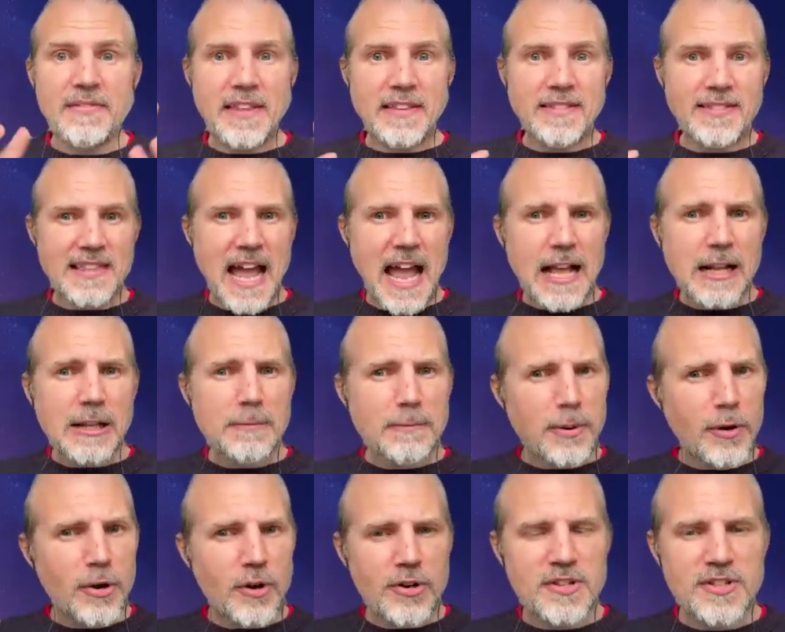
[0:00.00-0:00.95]
that
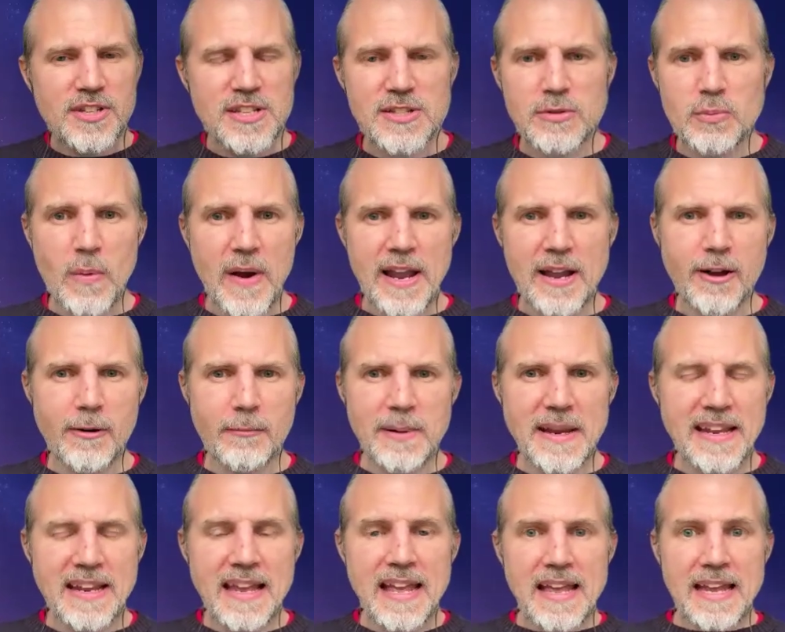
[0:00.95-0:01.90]
that person's way of
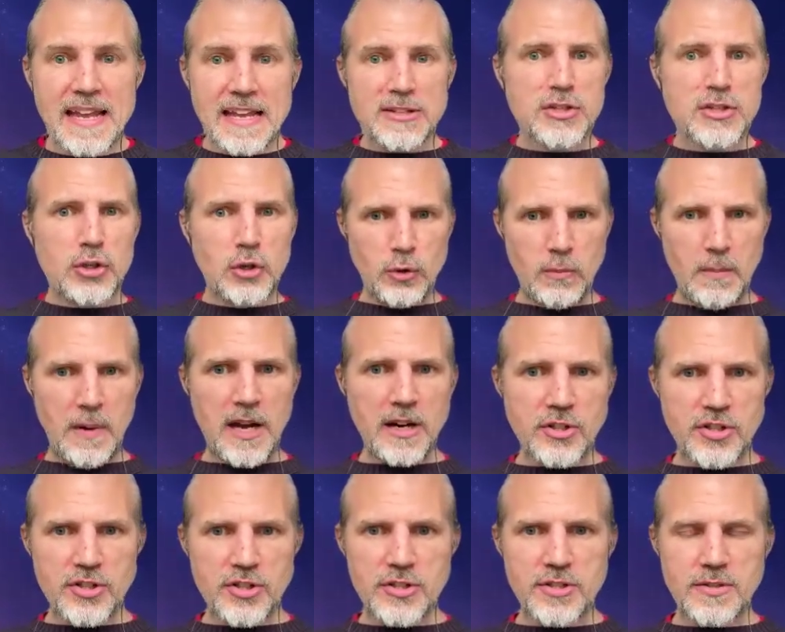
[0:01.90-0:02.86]
being is too
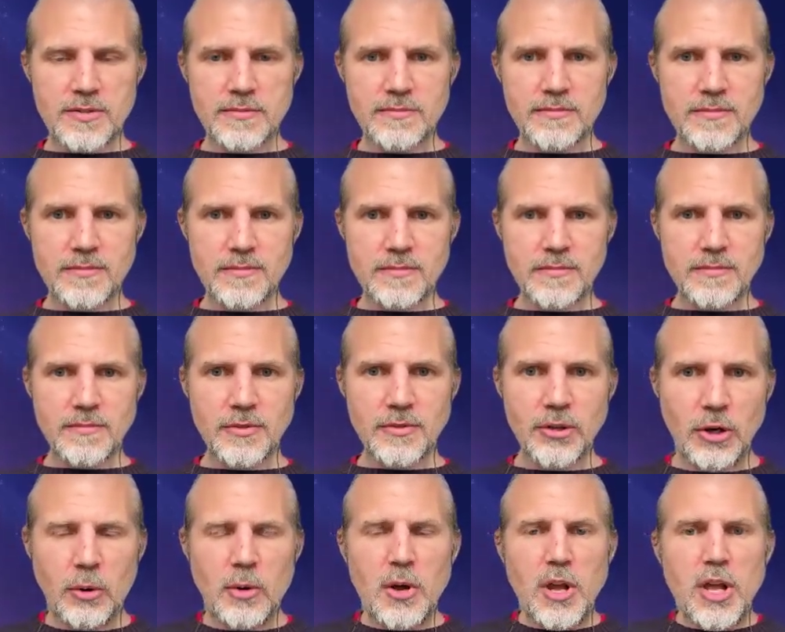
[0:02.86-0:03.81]
much.
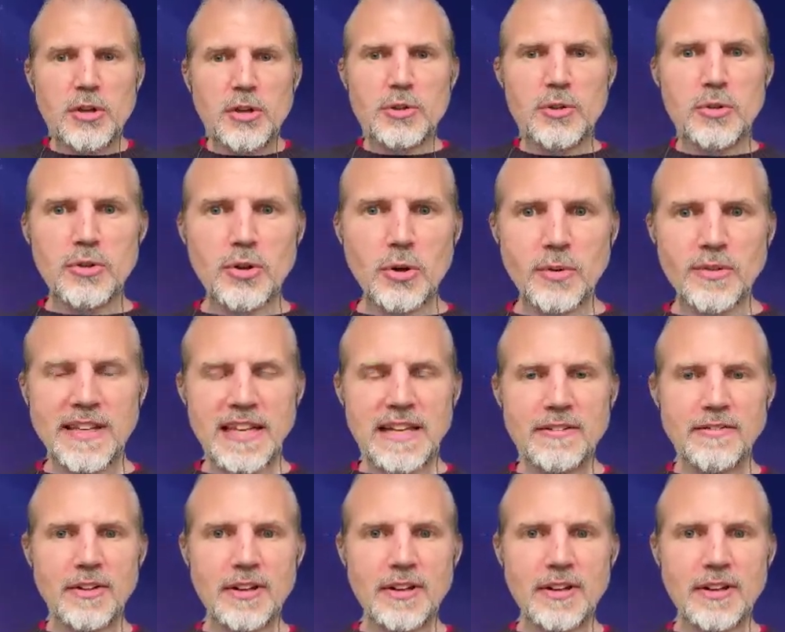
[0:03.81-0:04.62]
You don't